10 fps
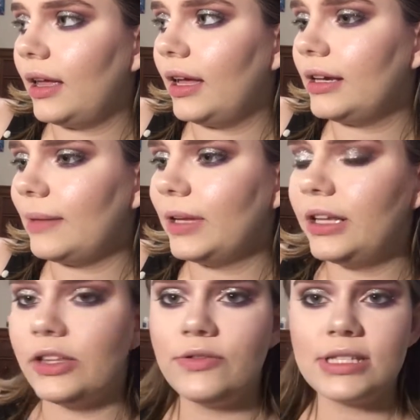And I'm
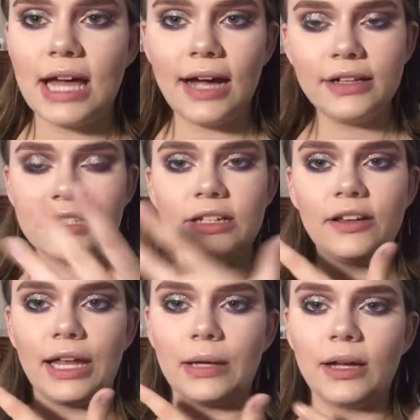going to use that
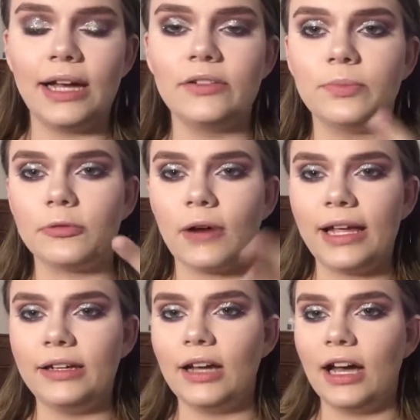to like kind of
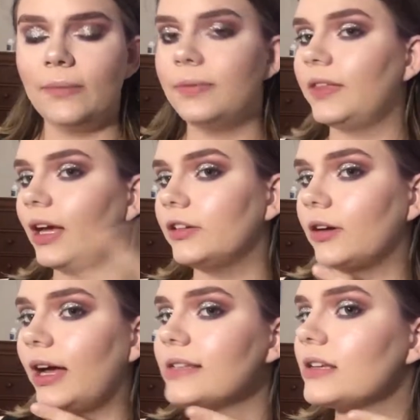brighten up the
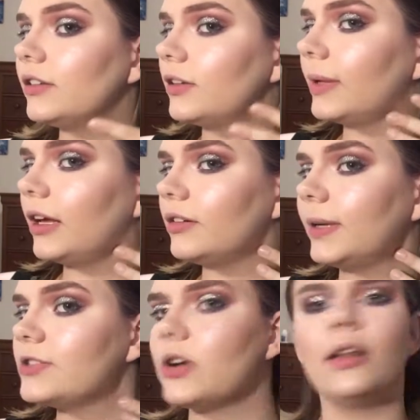under eyes and a little bit under
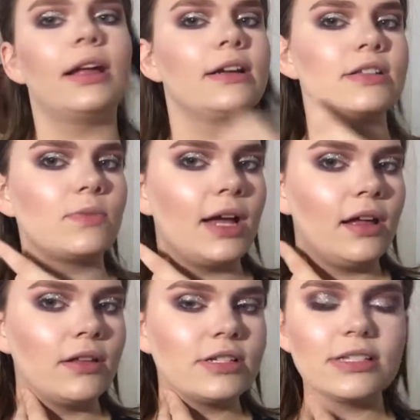my jawline as
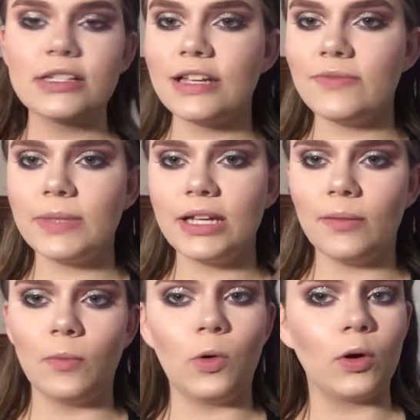well, just to give me
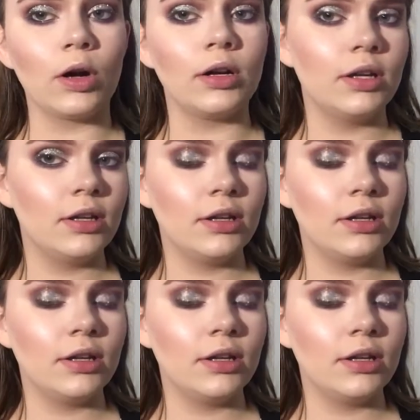a more,